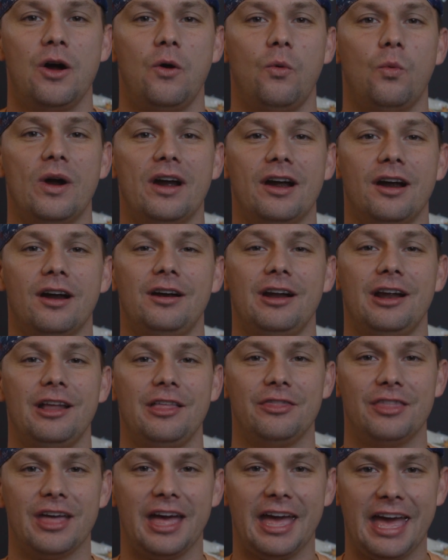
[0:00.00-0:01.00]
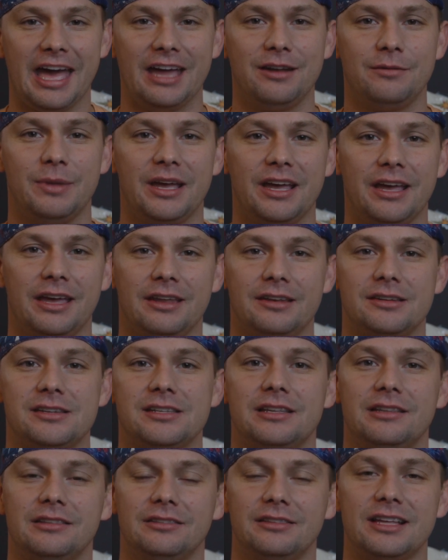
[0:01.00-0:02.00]
where the headband
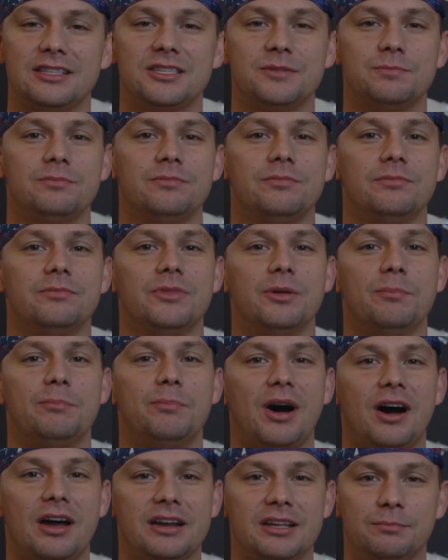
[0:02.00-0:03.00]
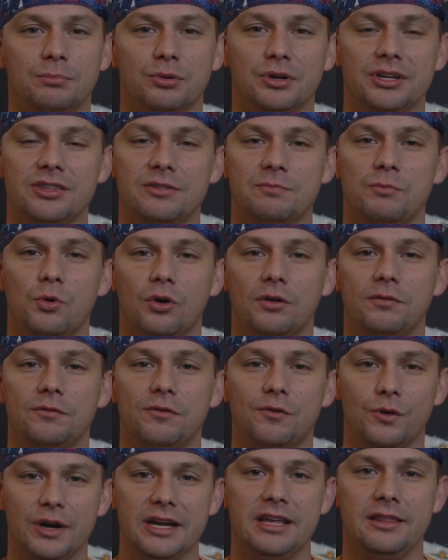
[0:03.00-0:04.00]
lets the body breathe more
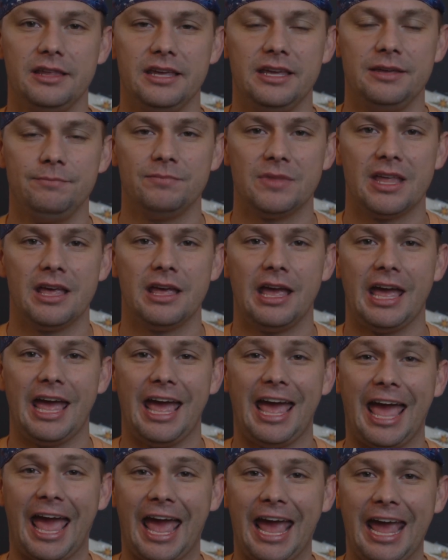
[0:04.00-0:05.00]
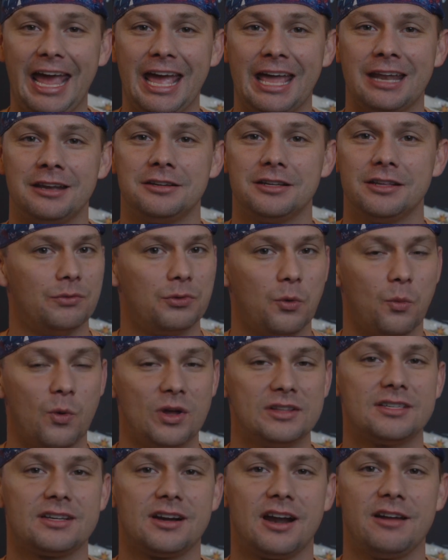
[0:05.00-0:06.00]
freely. And the
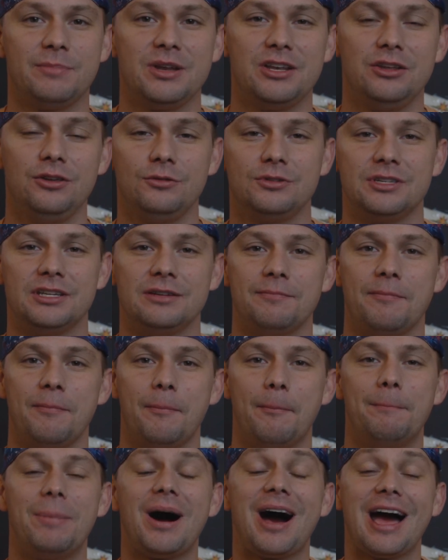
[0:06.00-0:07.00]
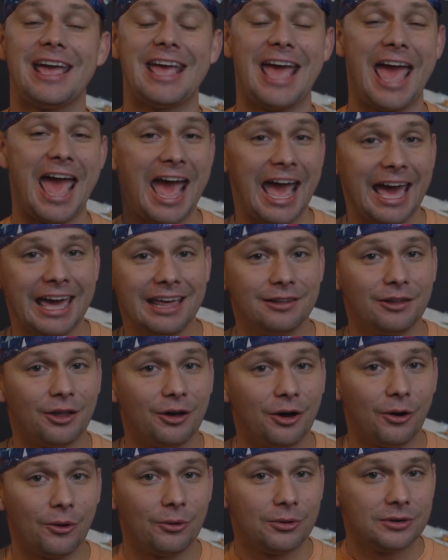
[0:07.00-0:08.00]
ones that I've been using by
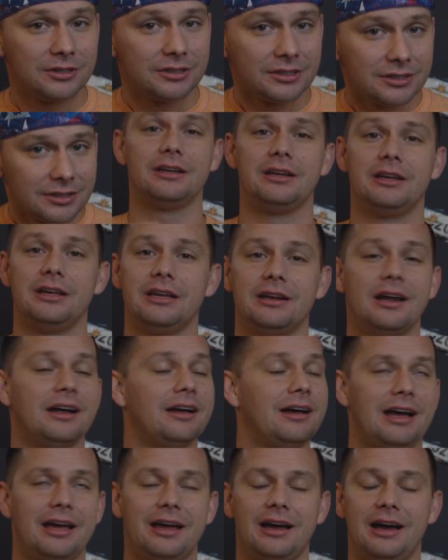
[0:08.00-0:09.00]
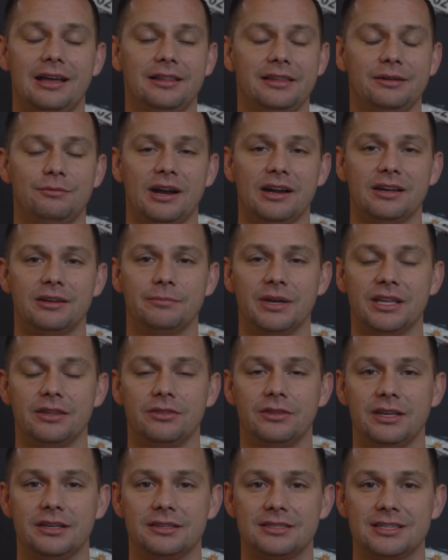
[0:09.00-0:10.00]
Halo, and I highly
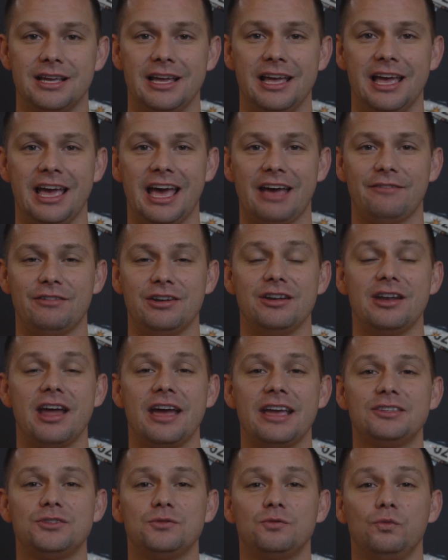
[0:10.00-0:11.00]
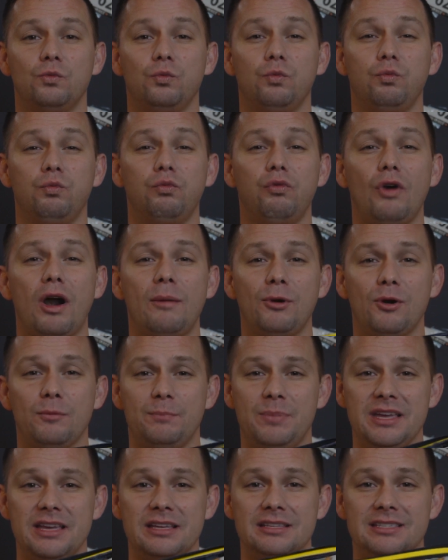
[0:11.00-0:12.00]
recommend these, have a nice rubber
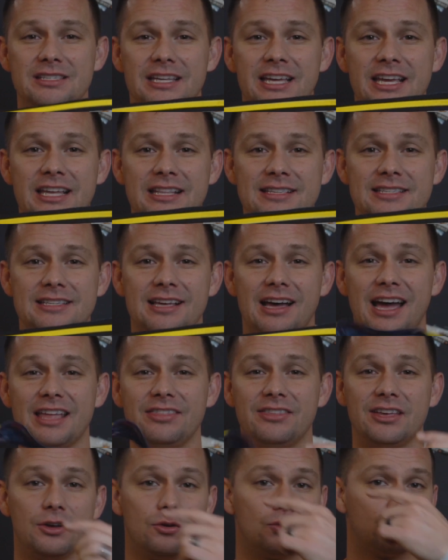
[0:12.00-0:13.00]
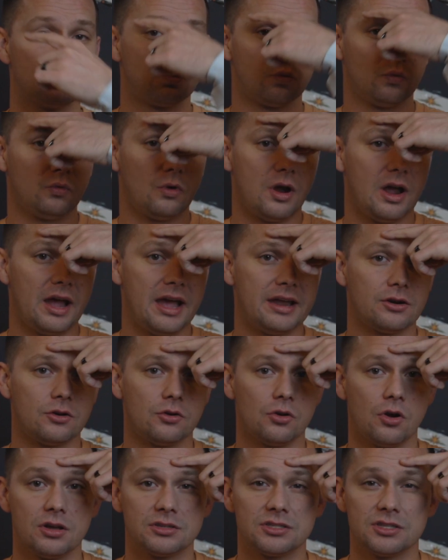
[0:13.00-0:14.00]
piece inside that goes right
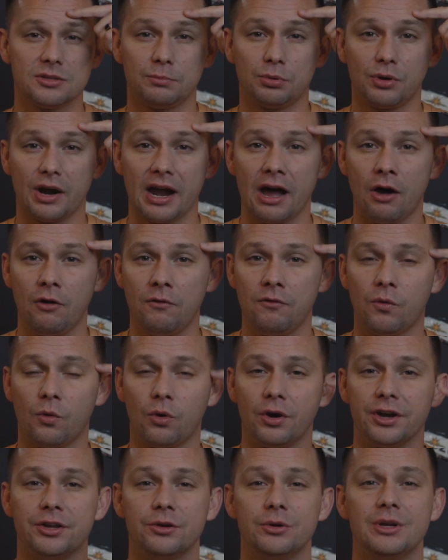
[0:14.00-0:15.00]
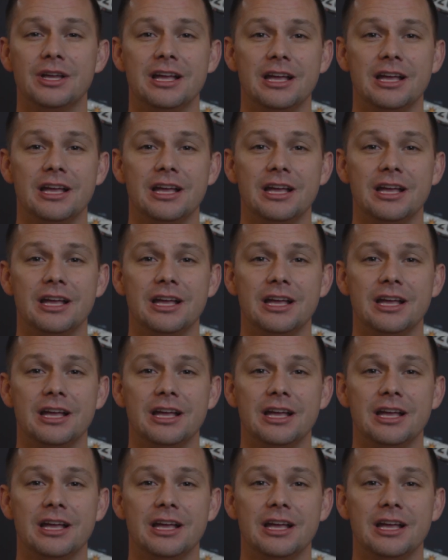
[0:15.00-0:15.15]
across the brow for you